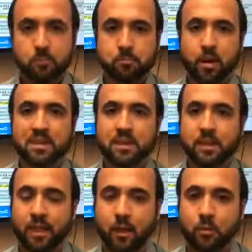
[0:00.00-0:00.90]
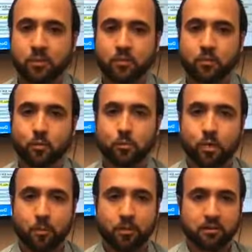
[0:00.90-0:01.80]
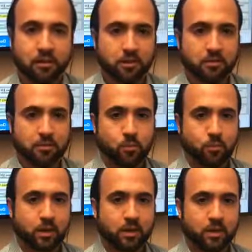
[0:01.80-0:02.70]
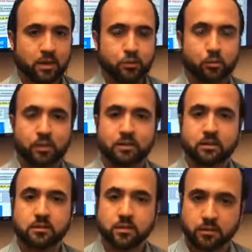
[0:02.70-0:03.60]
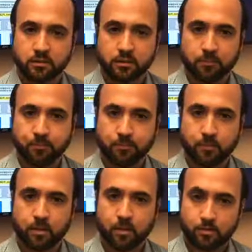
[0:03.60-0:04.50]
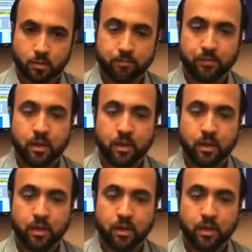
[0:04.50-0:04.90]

but that was for property taxes that were paid in 2016, right?